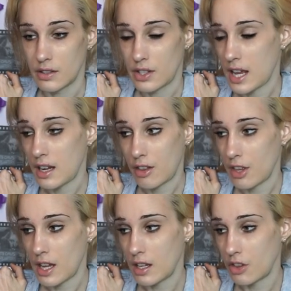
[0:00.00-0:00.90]
to
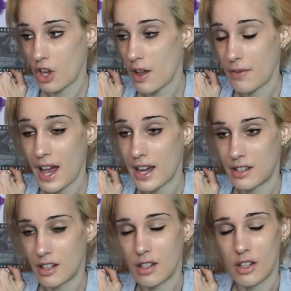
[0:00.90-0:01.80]
anything that I've had.
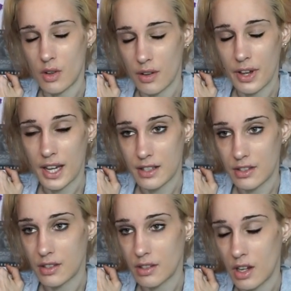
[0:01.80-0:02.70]
And, you know,
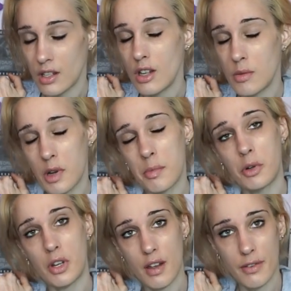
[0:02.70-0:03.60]
I know my
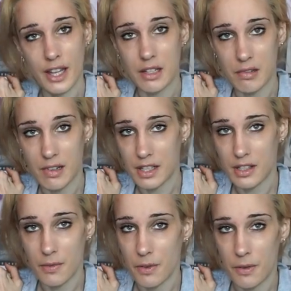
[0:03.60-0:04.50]
body, I've had
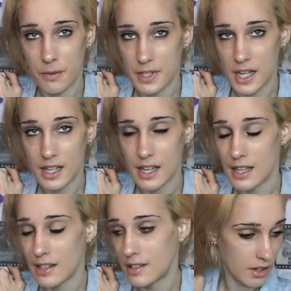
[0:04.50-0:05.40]
anorexia for 15
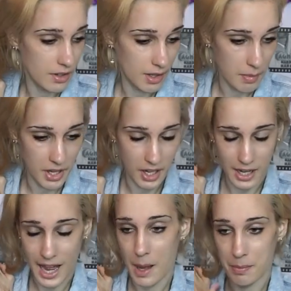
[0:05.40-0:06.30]
years. And something can
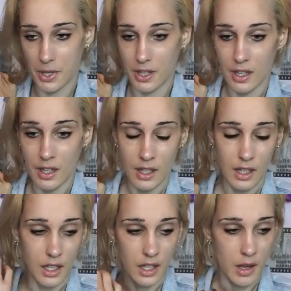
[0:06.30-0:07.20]
happen,
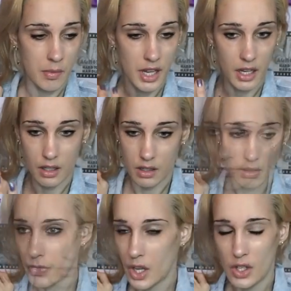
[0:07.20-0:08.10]
and I'm like,
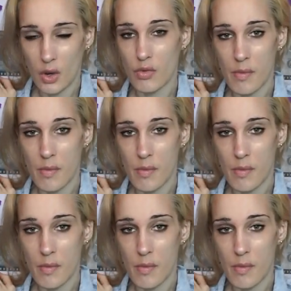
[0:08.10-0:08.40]
I don't